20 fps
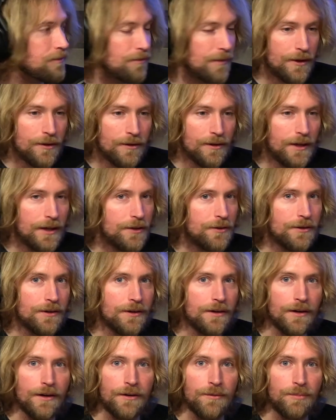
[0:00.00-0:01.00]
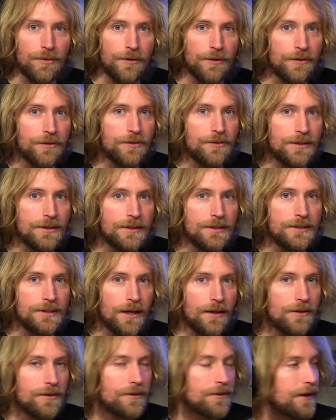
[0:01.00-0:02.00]
mitochondria are producing
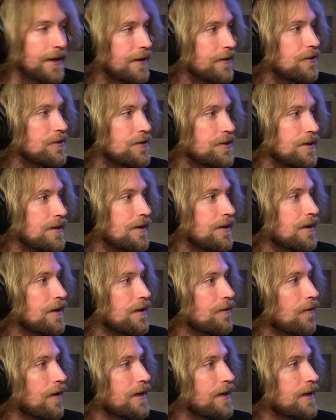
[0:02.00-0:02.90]
cellular energy, mm.